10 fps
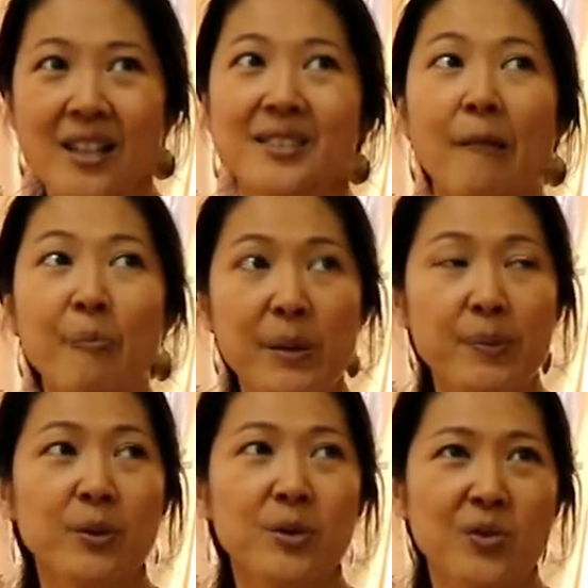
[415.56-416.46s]
some
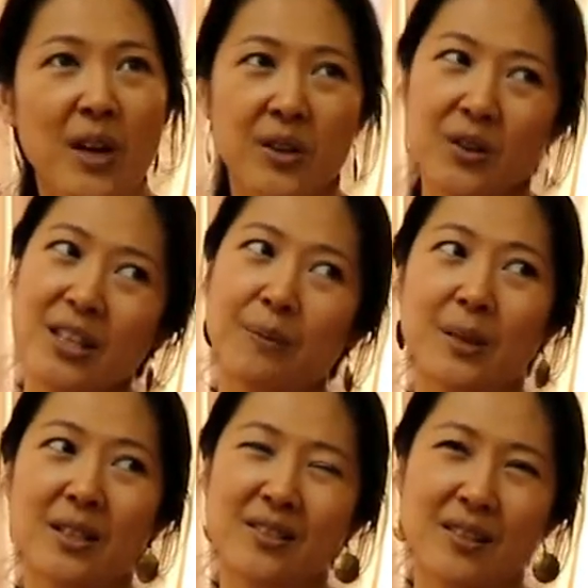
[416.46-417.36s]
people would rather keep
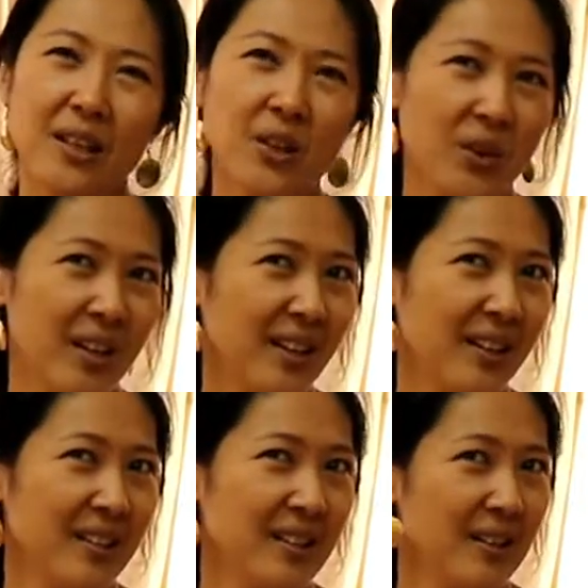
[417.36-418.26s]
it a
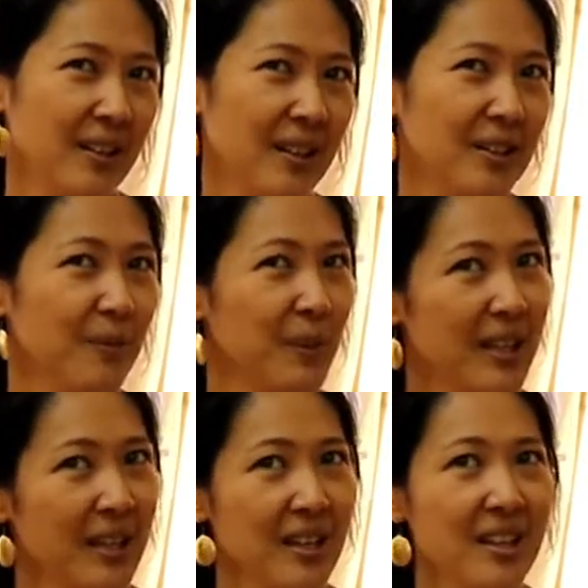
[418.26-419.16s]
secret in the
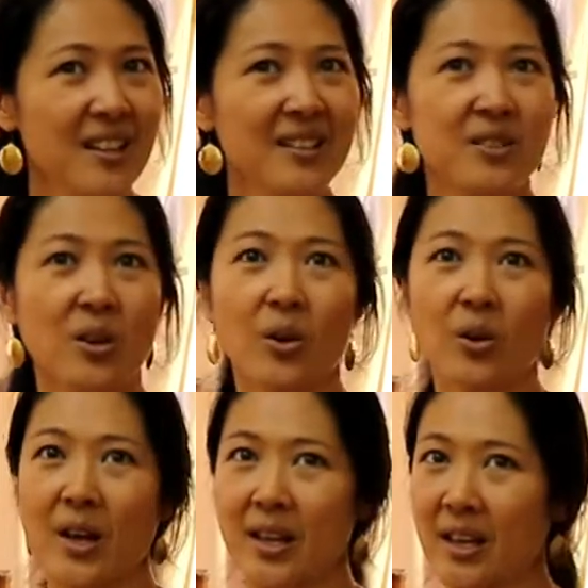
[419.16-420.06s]
beginning.
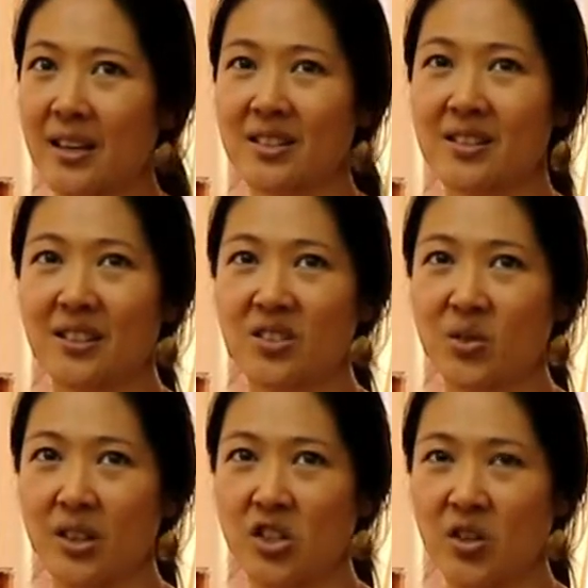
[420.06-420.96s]
So again, it's
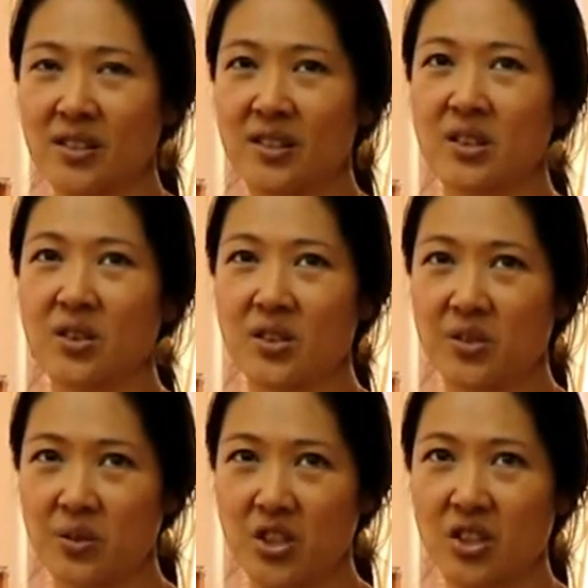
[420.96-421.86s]
really trusting your
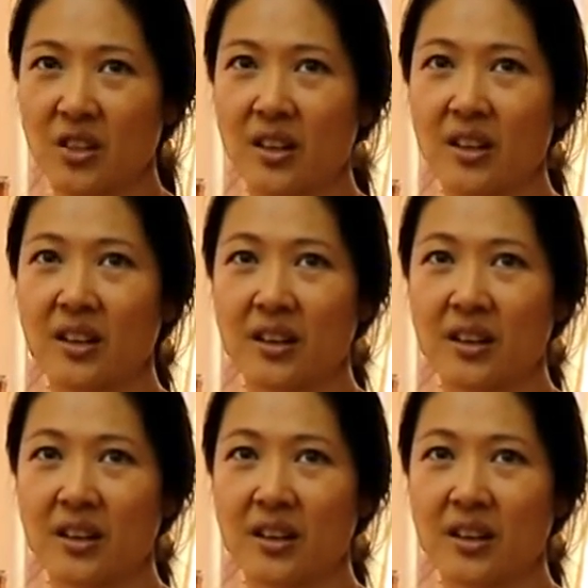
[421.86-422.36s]
intuition.